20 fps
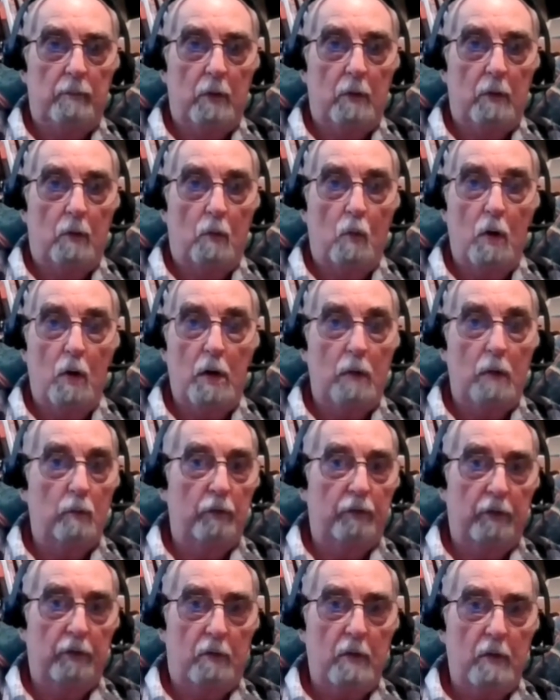working
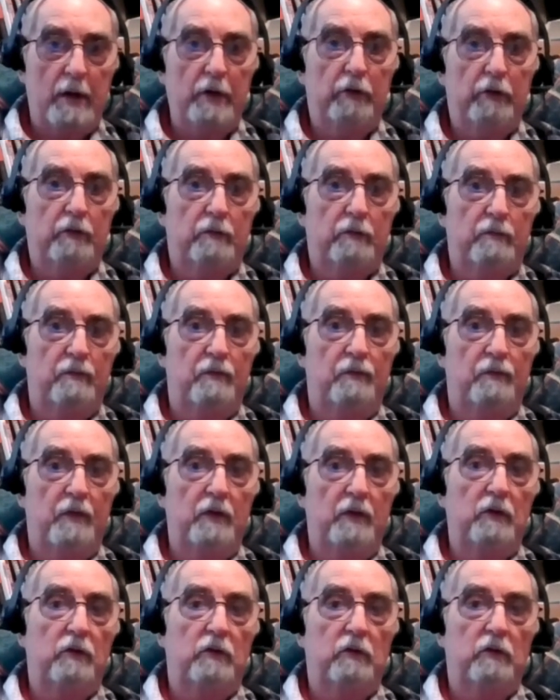with the greatest
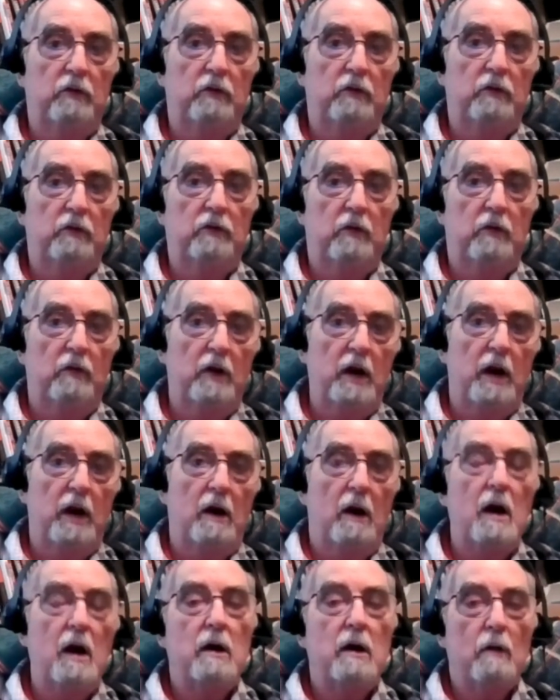physicists of the era,
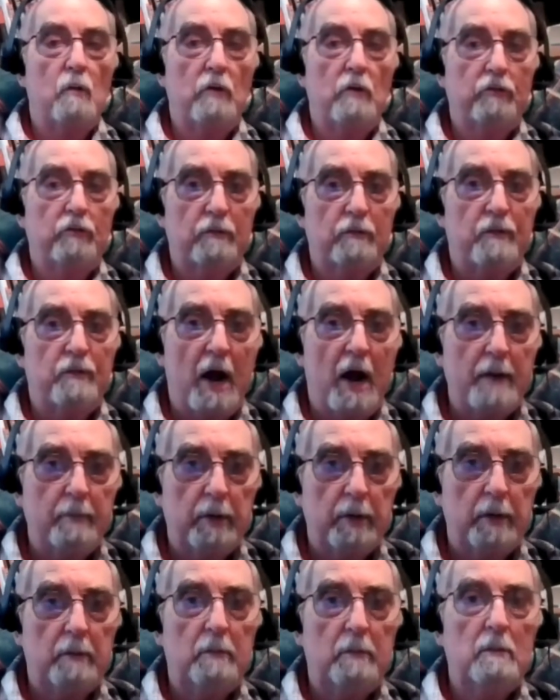Richard
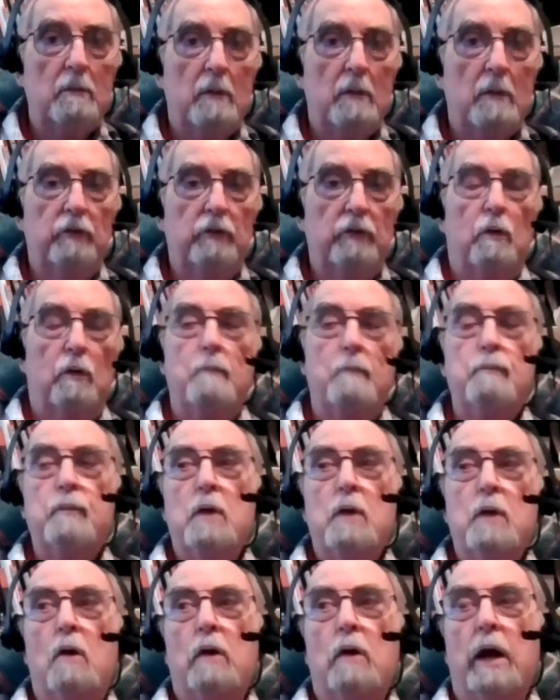Feynman and so on.
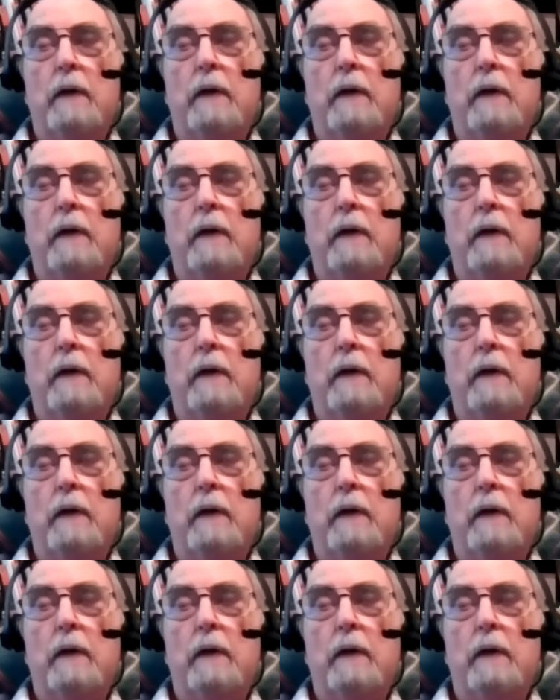Okay.